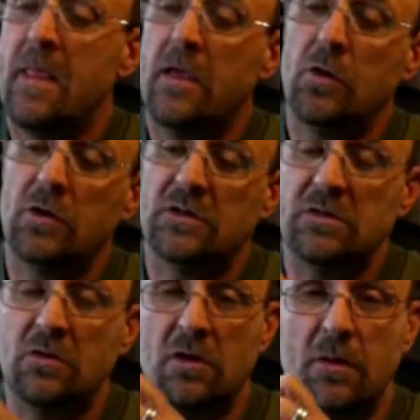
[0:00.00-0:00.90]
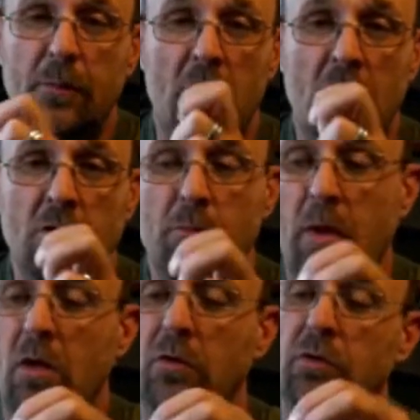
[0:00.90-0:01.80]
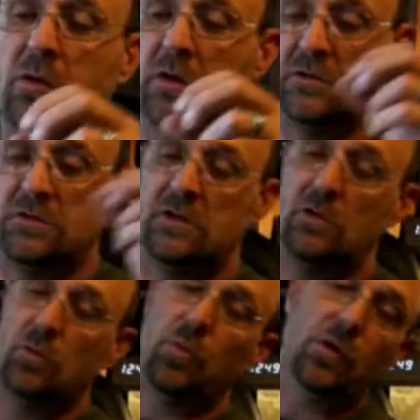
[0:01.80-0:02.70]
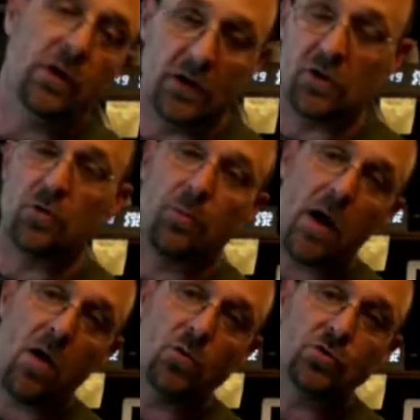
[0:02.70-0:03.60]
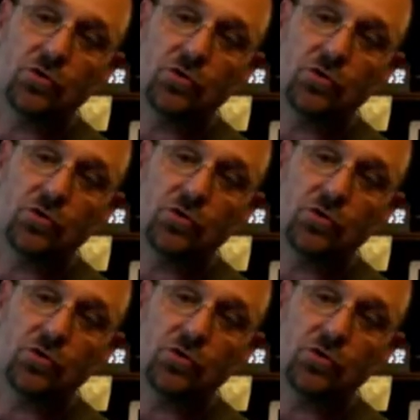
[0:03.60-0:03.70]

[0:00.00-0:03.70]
You can still clip it on your belt. You can still put it in your pouch.